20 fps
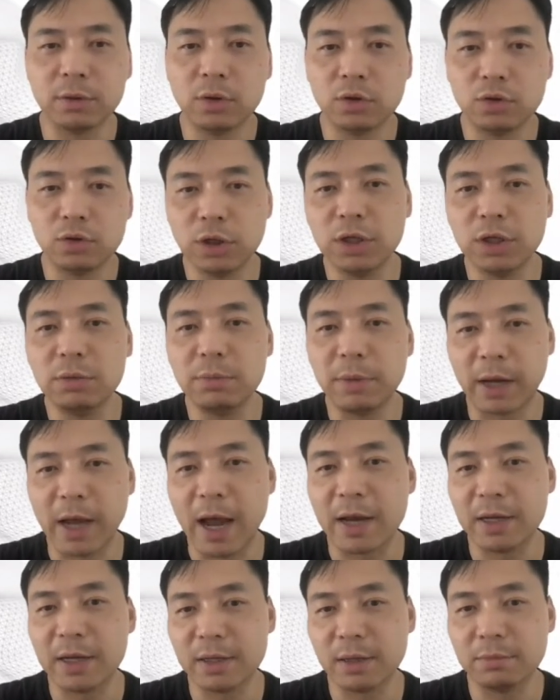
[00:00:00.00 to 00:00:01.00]
training
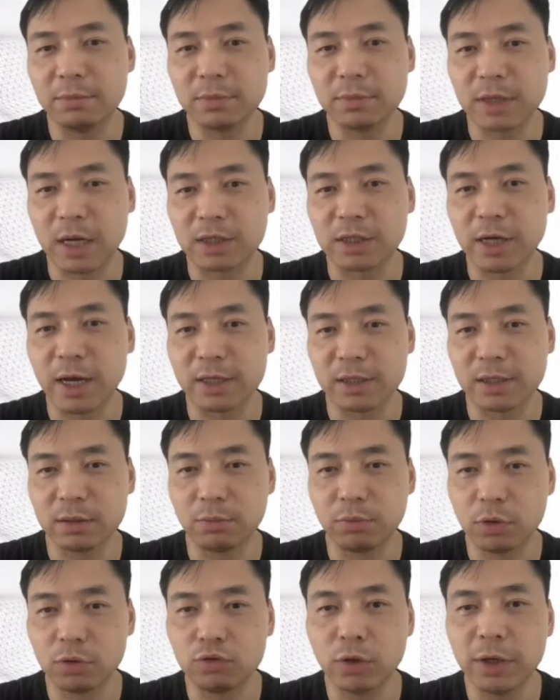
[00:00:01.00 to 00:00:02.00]
mechanisms such as
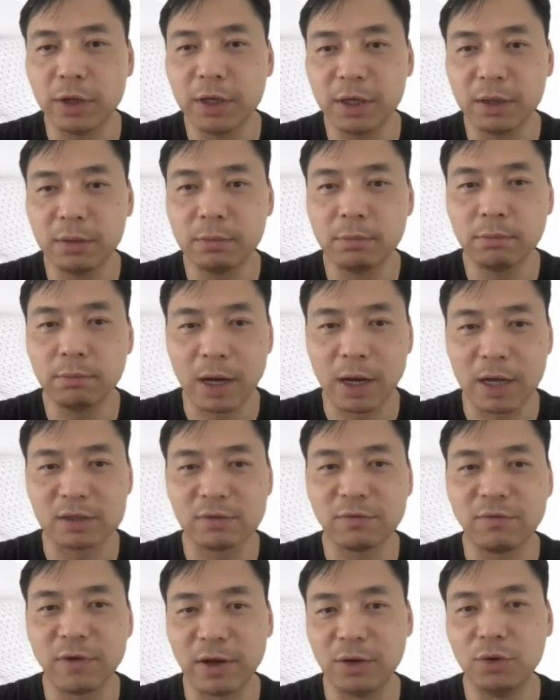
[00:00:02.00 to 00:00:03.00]
pre-training plus
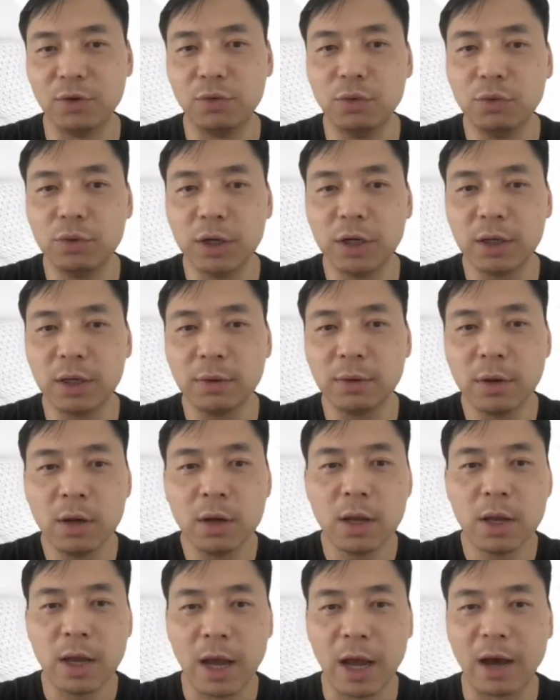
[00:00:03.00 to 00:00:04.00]
fine-tuning
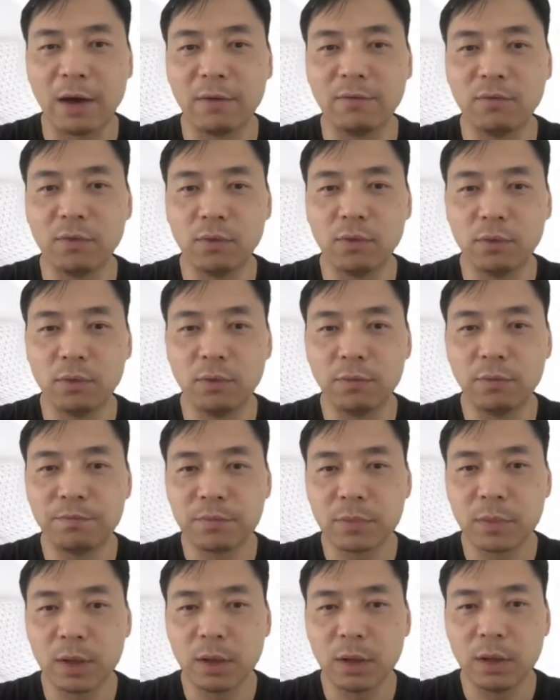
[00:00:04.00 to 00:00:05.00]
have
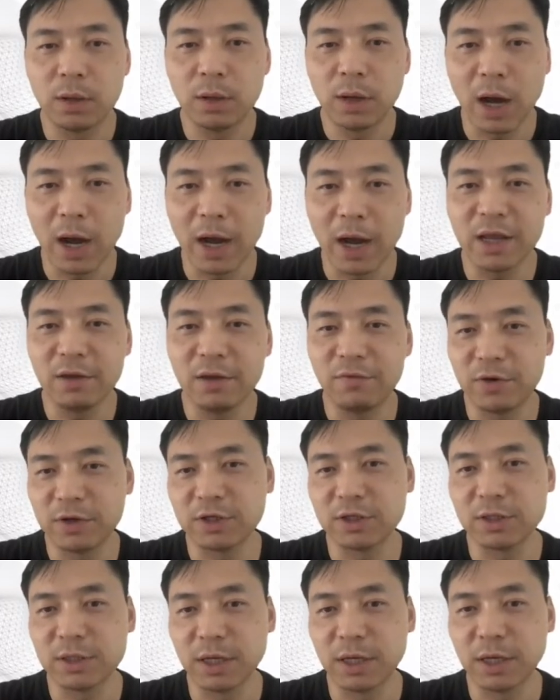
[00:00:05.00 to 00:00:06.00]
high
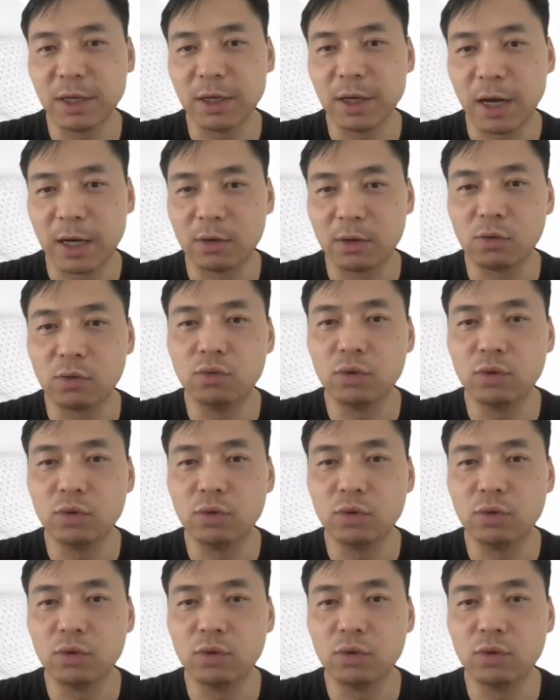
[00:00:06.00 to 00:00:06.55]
efficiency and good